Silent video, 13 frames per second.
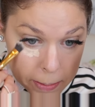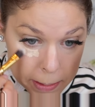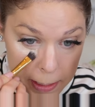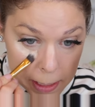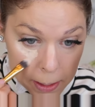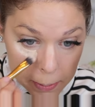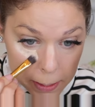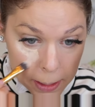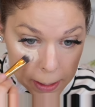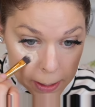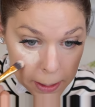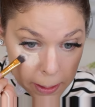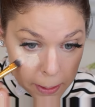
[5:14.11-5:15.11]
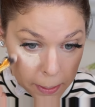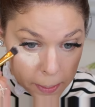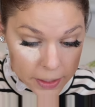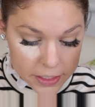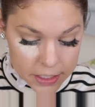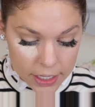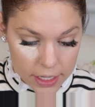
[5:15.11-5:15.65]
See how light
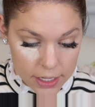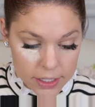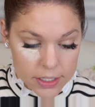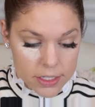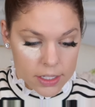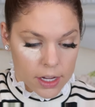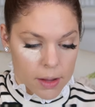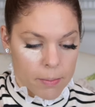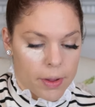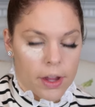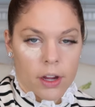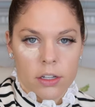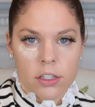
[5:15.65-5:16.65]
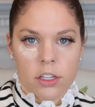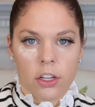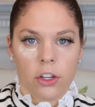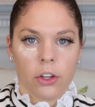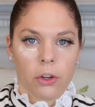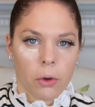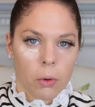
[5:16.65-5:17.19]
this is compared
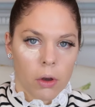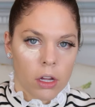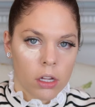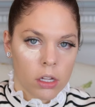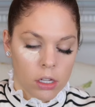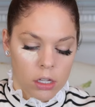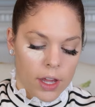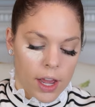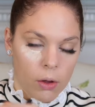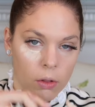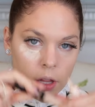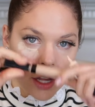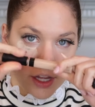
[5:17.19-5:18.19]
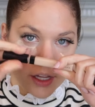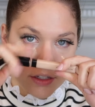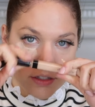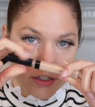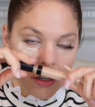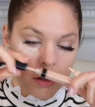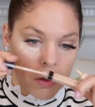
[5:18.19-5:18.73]
to how
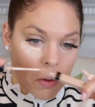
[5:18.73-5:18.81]
light